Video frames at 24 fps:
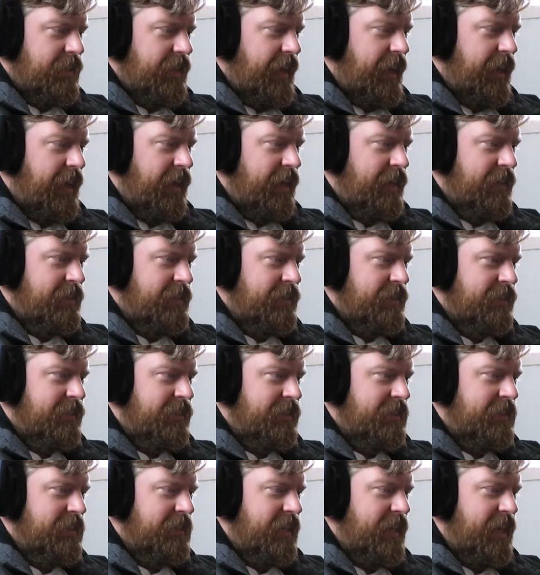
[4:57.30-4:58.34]

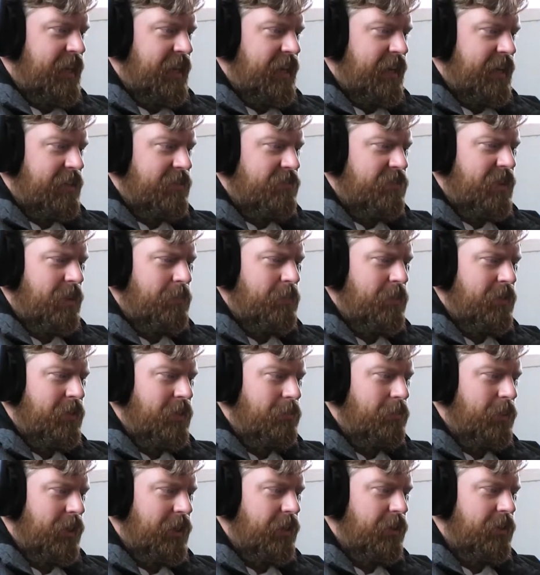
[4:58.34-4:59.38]
And yeah, some of
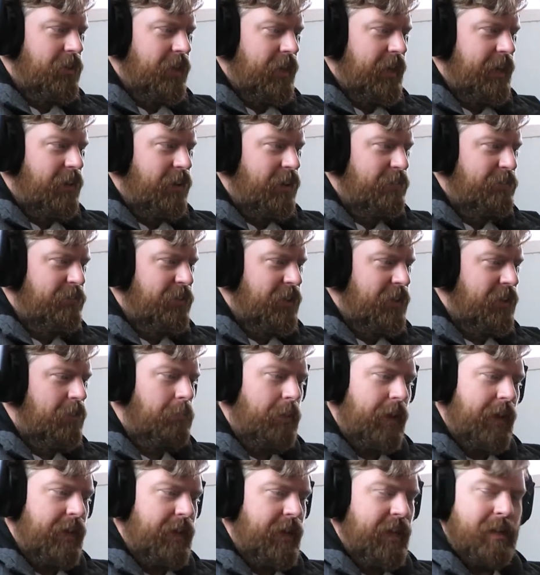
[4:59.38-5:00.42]
them I don't know how I feel
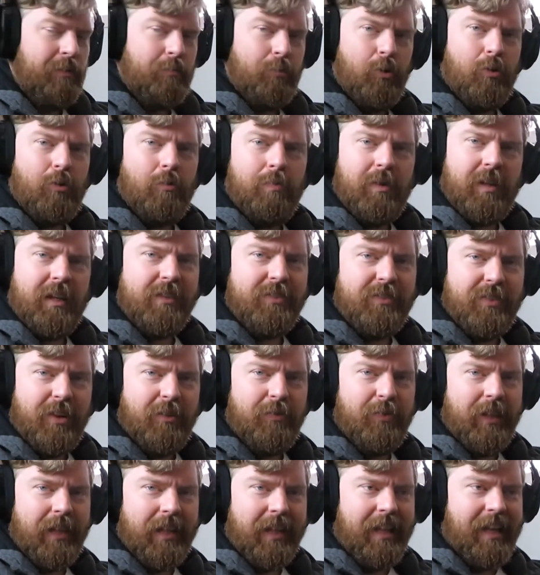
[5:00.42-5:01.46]
about anymore, because
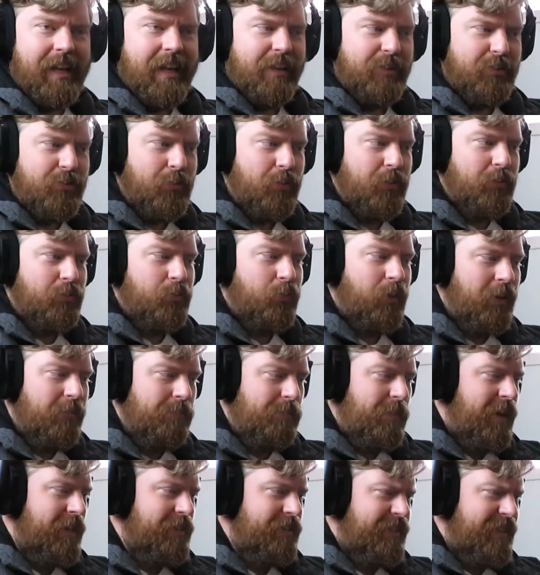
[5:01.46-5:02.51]
over the last sort of
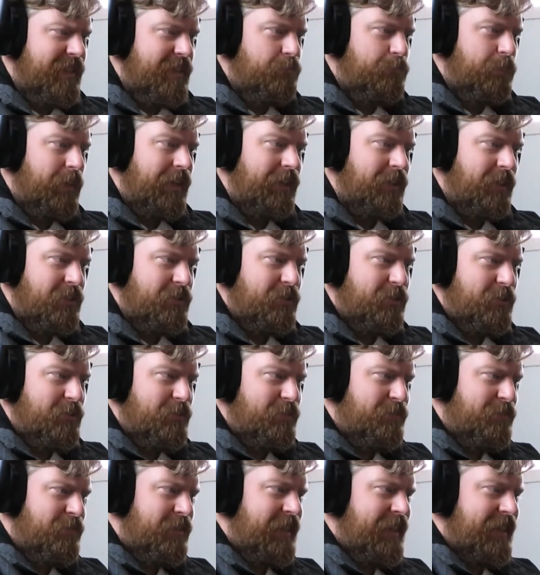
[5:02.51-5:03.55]
12 months there's been lots
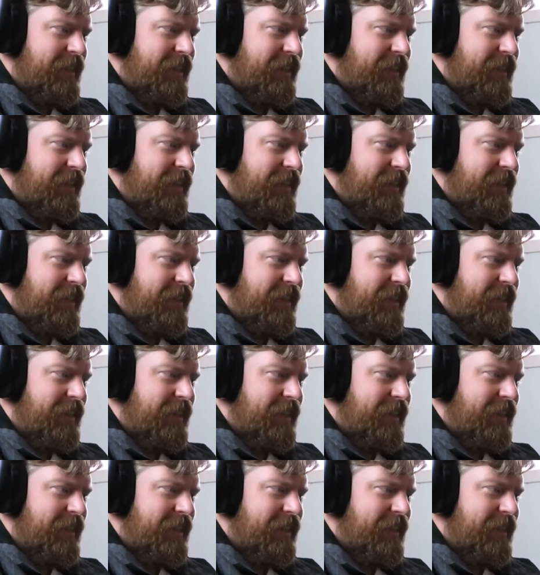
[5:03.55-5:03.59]
of